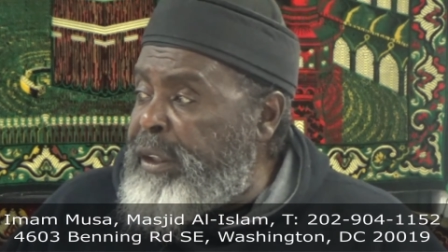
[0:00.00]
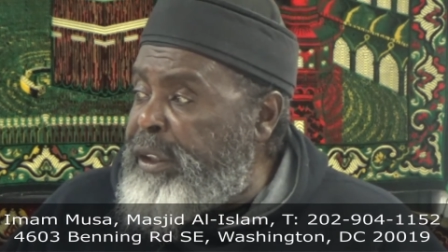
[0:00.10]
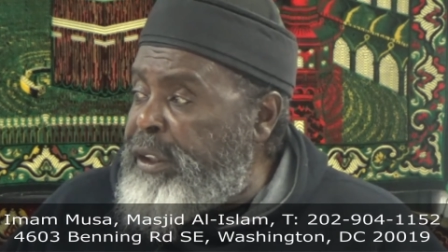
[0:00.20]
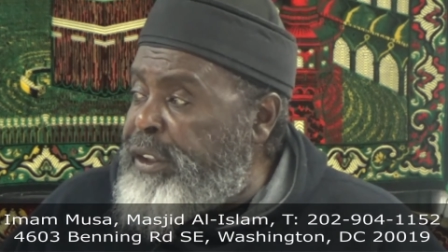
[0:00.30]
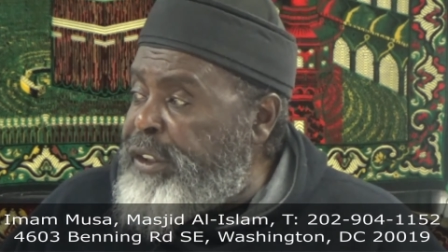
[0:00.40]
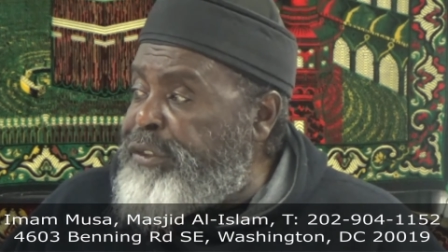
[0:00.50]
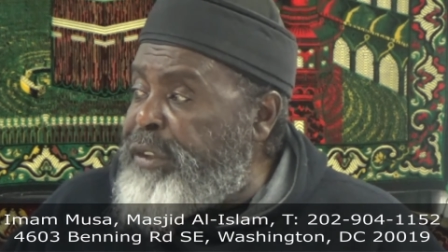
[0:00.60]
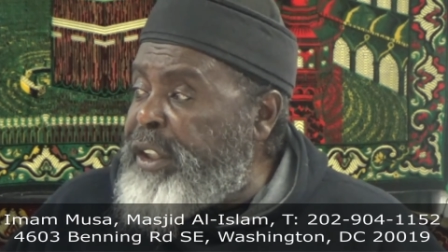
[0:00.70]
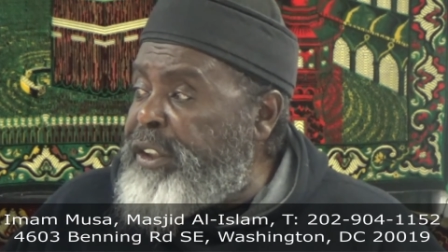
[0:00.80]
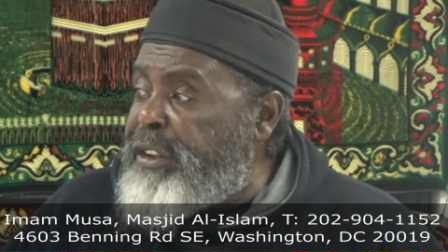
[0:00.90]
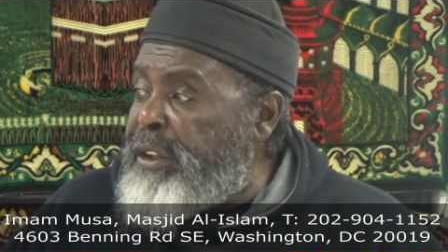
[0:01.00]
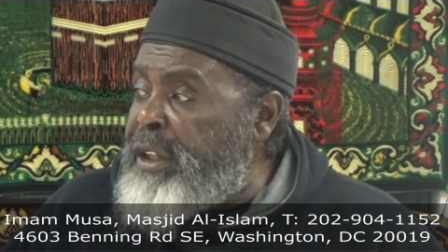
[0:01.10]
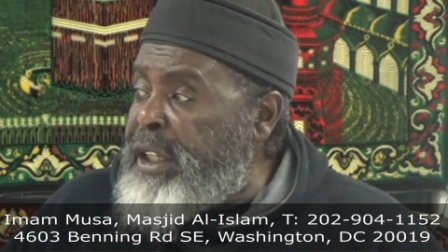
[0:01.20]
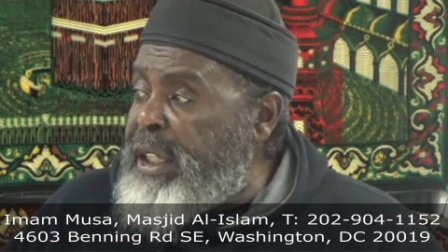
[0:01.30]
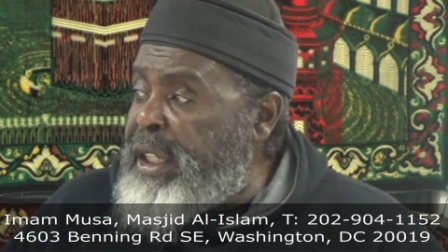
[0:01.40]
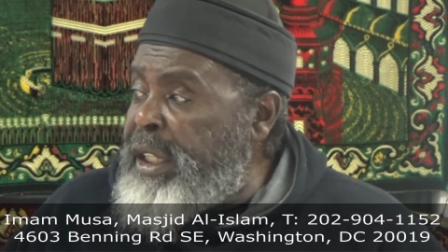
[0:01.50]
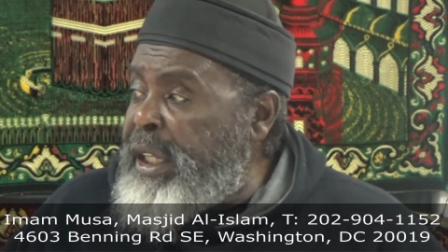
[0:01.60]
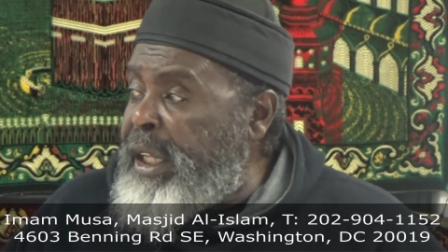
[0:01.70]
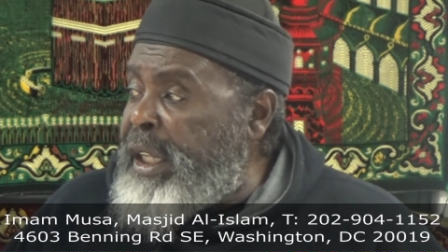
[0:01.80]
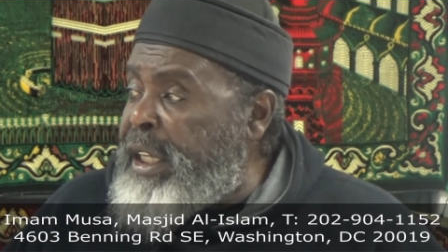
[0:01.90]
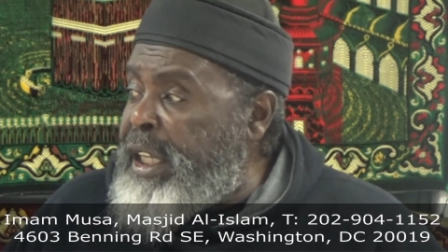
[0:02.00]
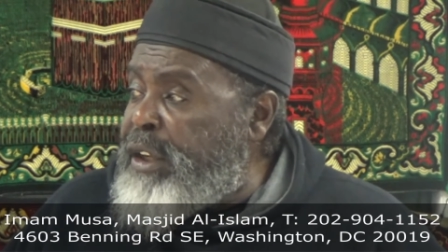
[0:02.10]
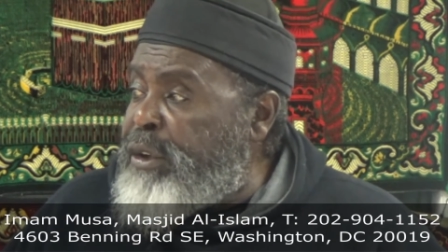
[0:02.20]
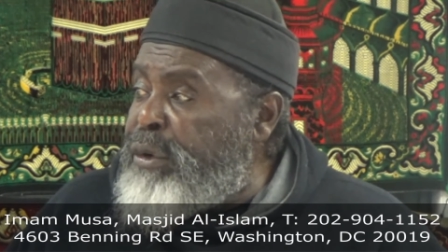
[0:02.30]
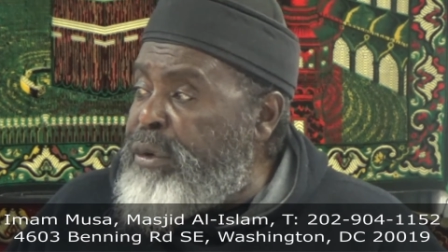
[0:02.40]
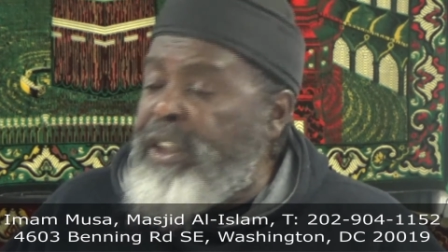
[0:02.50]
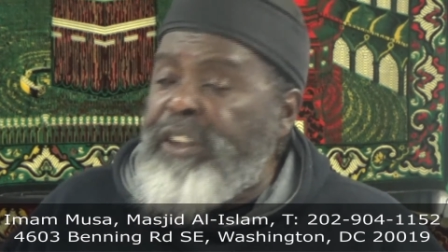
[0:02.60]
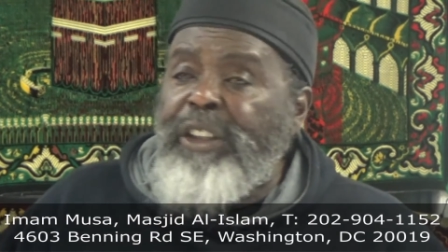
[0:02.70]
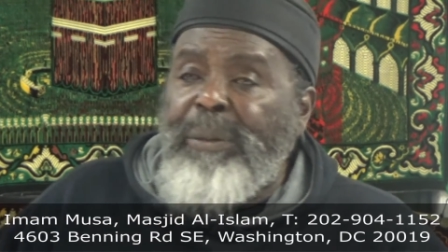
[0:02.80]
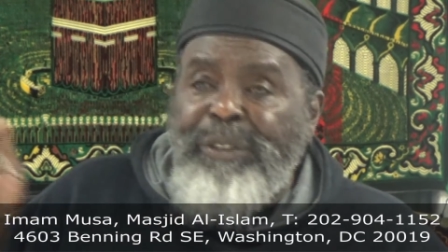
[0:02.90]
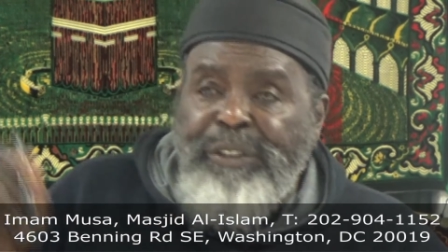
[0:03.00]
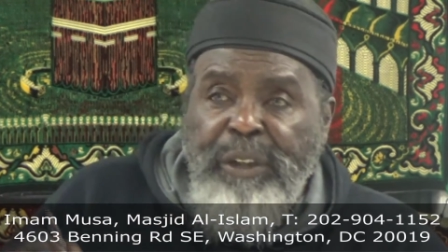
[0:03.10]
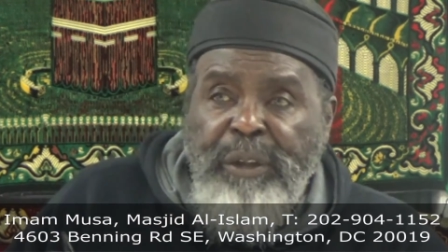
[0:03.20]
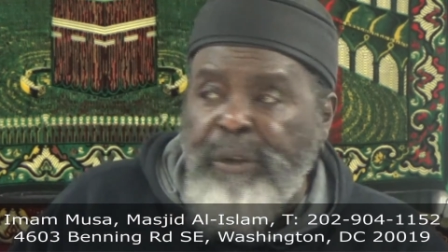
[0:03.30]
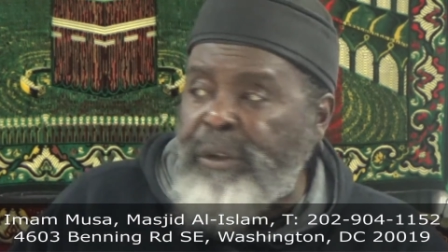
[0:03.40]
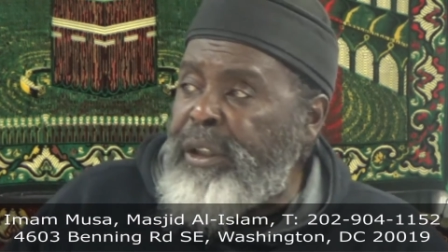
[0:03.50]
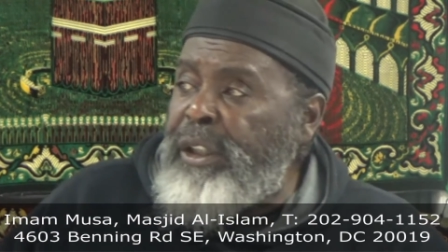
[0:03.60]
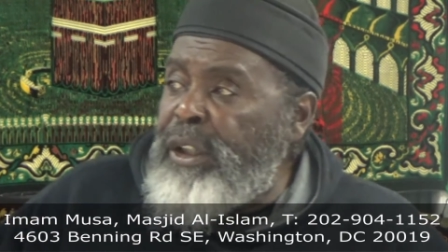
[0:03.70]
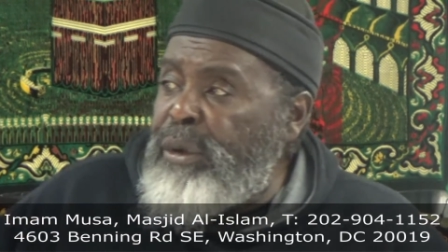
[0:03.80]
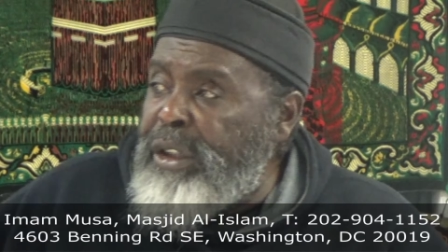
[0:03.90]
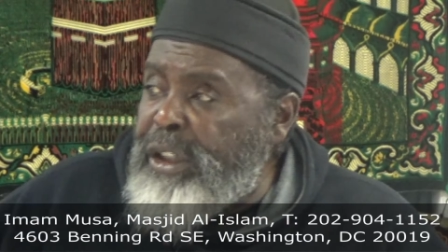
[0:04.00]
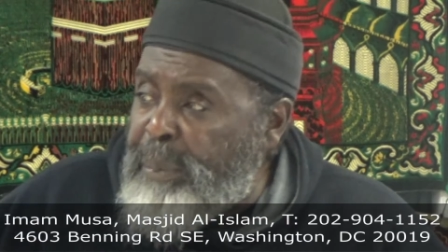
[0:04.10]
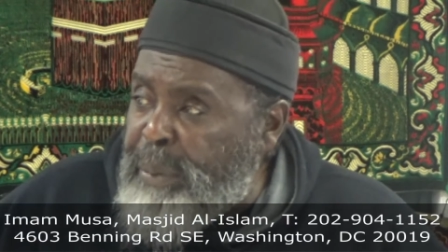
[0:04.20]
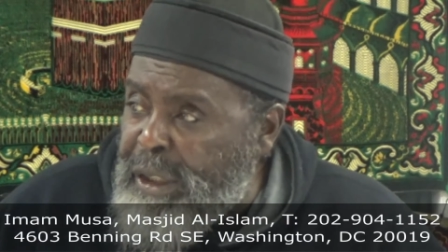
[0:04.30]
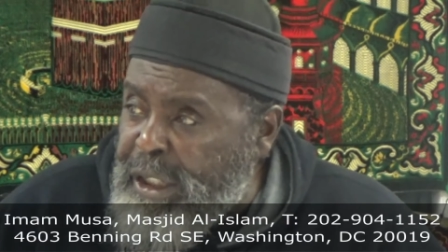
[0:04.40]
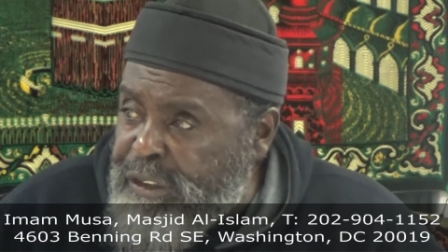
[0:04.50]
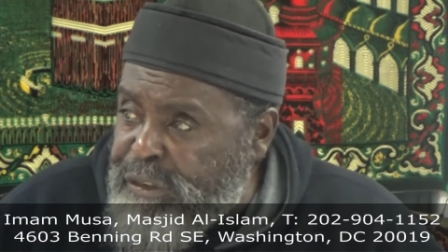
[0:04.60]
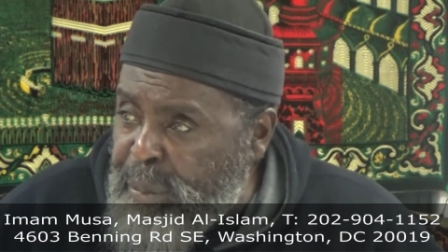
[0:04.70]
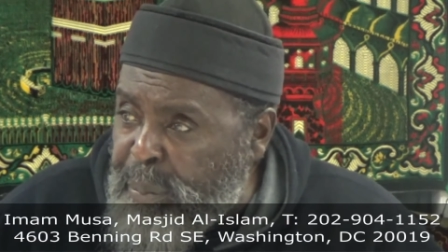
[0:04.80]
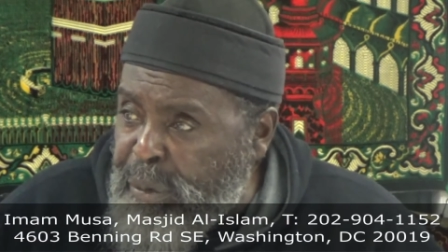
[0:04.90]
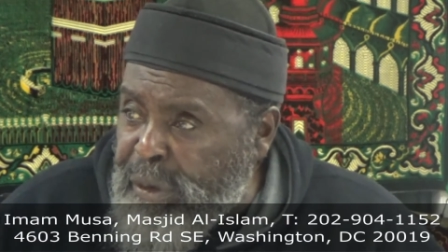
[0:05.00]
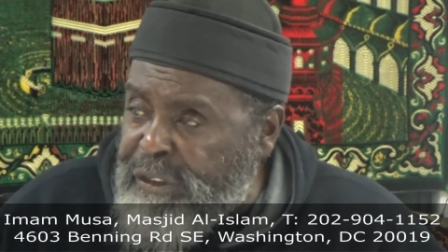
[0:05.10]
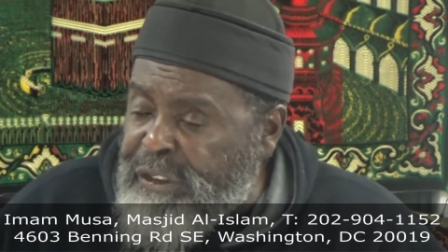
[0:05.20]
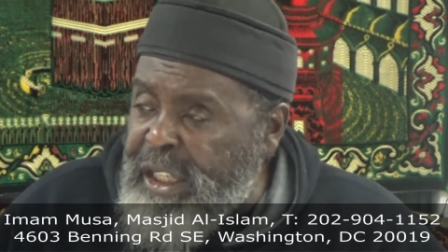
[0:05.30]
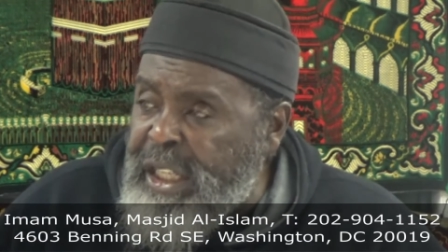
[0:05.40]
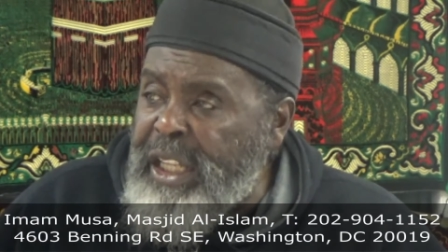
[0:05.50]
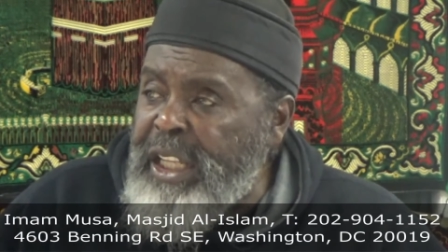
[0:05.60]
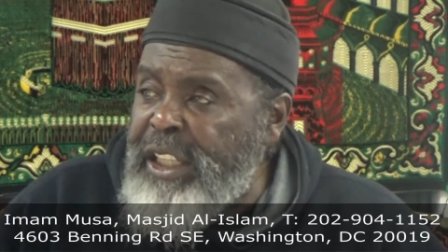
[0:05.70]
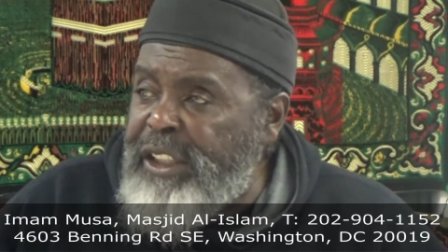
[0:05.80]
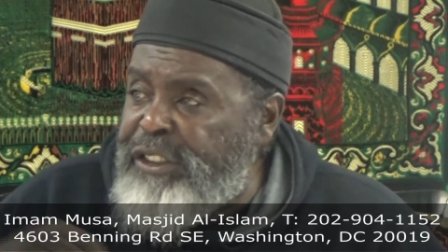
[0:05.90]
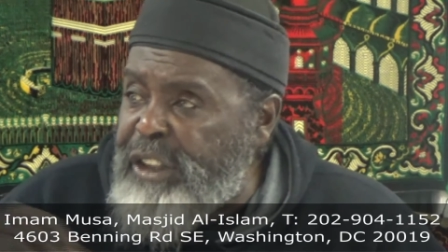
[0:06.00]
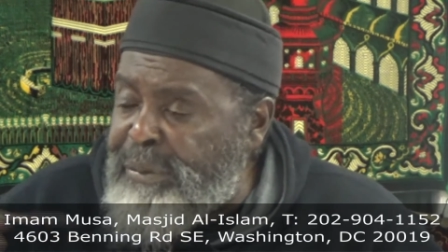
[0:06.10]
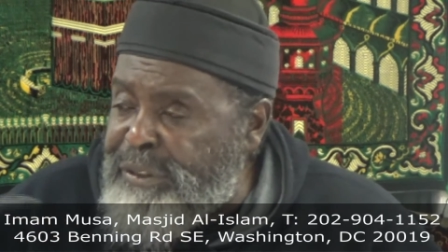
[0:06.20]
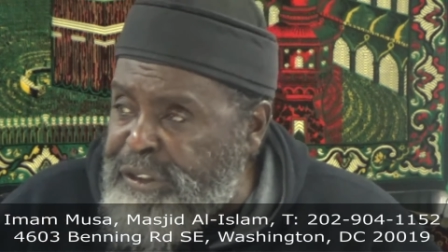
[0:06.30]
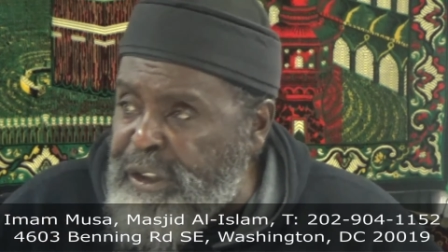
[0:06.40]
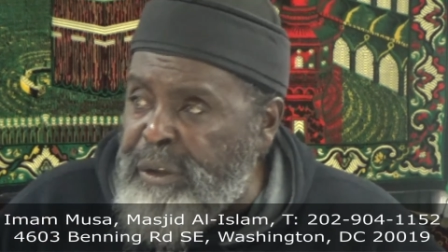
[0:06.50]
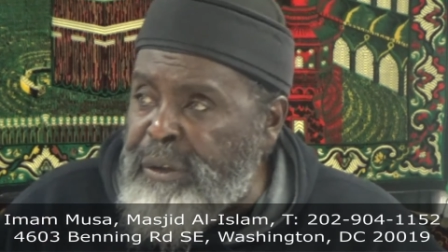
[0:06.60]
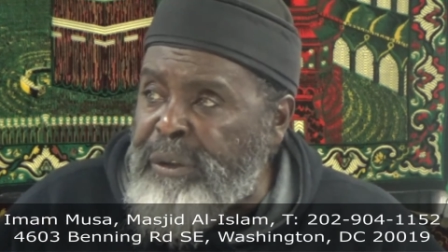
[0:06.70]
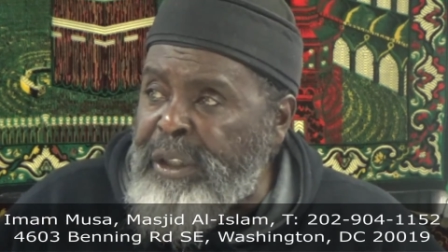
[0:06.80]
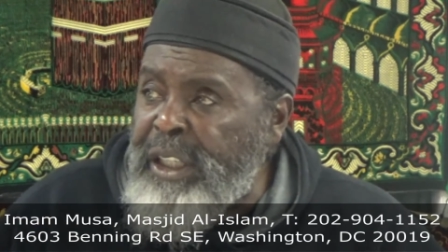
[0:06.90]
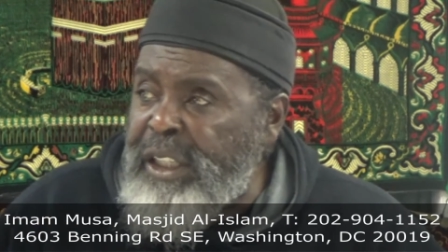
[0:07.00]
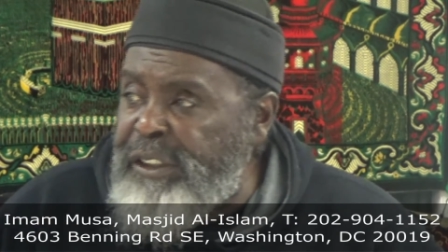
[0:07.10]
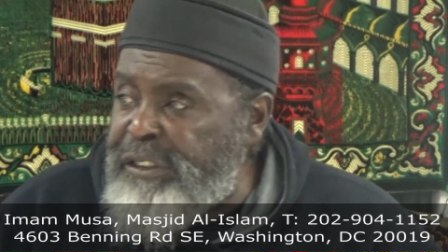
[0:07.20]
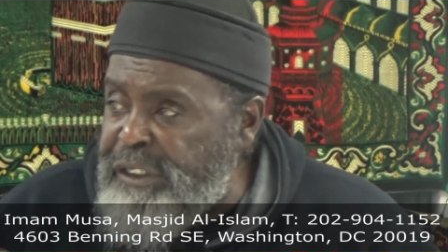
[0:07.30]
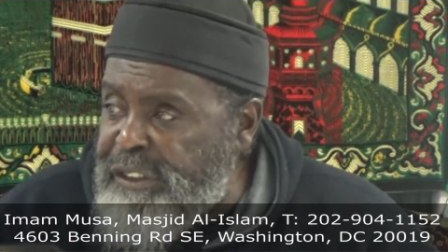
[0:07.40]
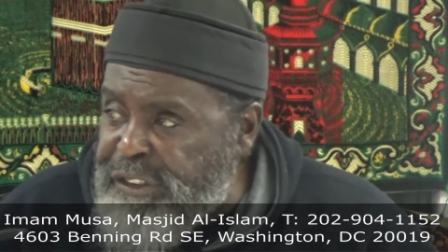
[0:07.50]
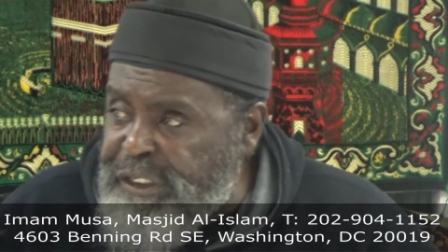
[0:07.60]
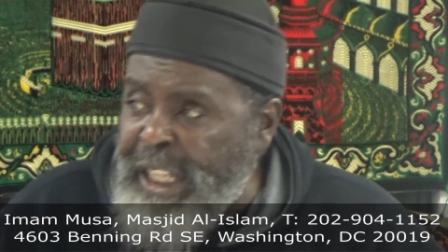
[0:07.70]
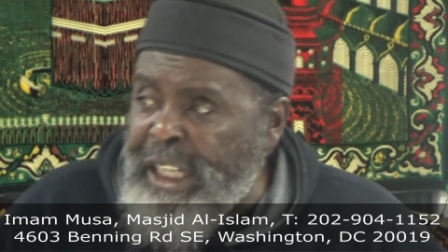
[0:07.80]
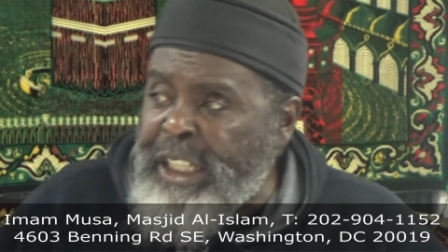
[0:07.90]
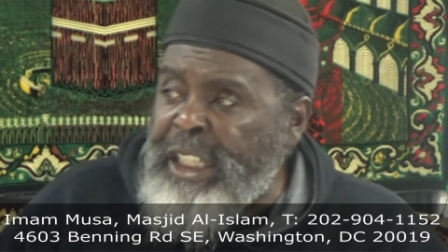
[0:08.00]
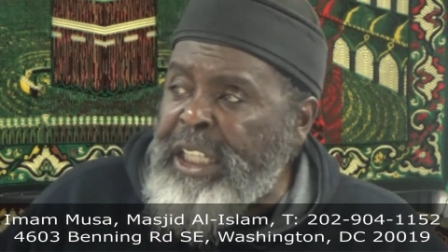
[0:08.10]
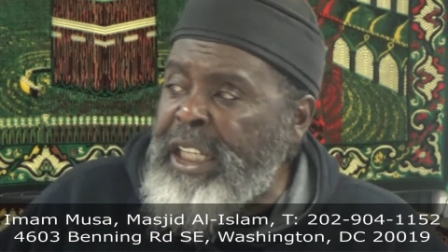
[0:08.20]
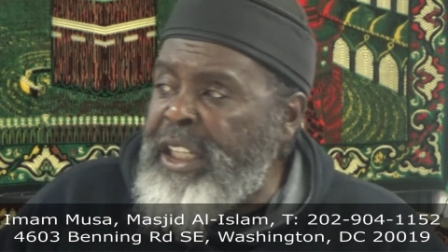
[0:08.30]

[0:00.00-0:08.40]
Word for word: The district attorney and their crew is absurd. What the police reports say is absurd. It's insanity.